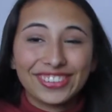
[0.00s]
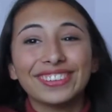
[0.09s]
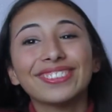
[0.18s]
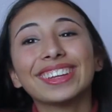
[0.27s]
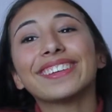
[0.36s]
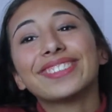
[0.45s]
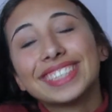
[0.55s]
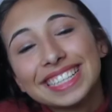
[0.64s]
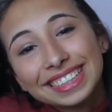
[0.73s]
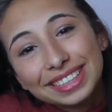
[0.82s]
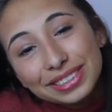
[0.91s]
from
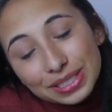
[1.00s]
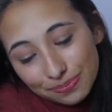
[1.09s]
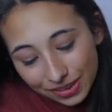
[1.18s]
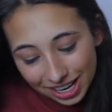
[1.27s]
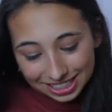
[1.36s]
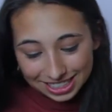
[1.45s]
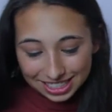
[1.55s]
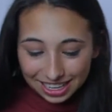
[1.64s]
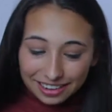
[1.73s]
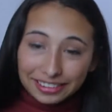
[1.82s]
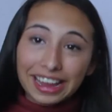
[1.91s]
lifting those boxes.
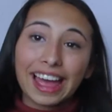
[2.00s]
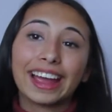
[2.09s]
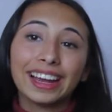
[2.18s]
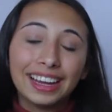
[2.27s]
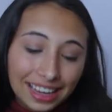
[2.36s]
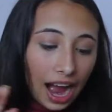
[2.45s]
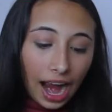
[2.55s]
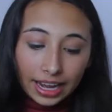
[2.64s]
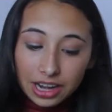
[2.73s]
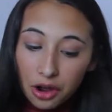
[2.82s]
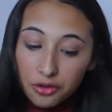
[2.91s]
Okay,
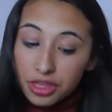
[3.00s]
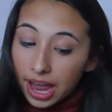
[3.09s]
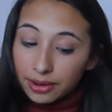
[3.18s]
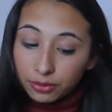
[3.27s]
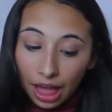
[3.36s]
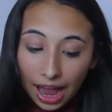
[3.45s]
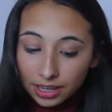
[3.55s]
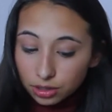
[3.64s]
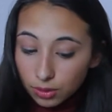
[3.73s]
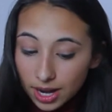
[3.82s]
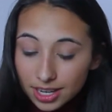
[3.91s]
I know that
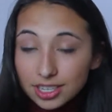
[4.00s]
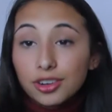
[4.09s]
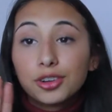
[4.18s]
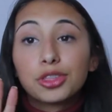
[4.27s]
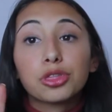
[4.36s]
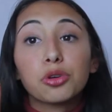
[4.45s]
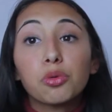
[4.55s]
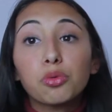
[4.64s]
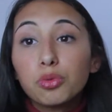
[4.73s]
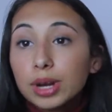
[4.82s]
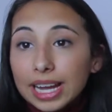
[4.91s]
last one took
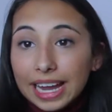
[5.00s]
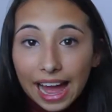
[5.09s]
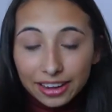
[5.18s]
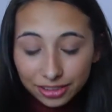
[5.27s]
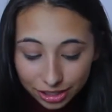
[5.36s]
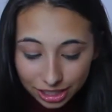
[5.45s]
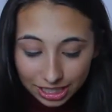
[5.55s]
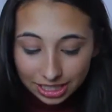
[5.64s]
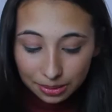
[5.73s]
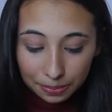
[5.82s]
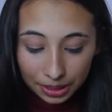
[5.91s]
three
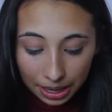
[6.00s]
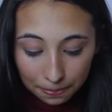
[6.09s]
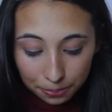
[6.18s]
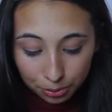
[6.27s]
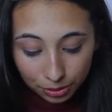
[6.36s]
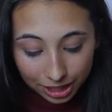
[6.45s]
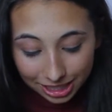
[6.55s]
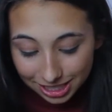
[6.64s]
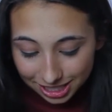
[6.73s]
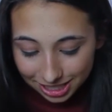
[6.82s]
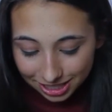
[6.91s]
energies, but I'm
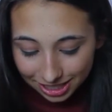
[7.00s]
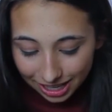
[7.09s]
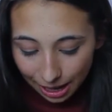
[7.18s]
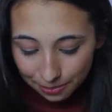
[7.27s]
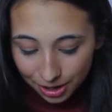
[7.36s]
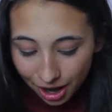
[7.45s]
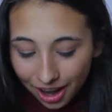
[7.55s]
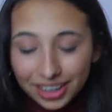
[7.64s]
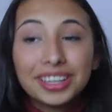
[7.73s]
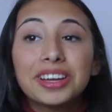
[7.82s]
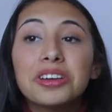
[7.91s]
pretty sure I'm
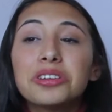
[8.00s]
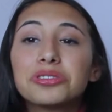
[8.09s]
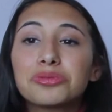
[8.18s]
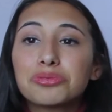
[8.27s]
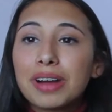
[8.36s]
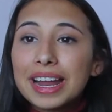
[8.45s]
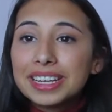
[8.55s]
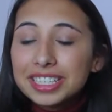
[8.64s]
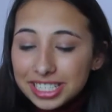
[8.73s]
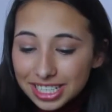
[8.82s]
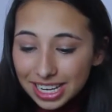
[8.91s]
not
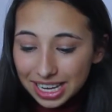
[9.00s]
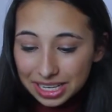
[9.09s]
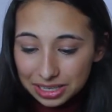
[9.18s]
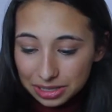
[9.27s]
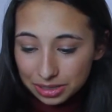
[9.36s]
drenched in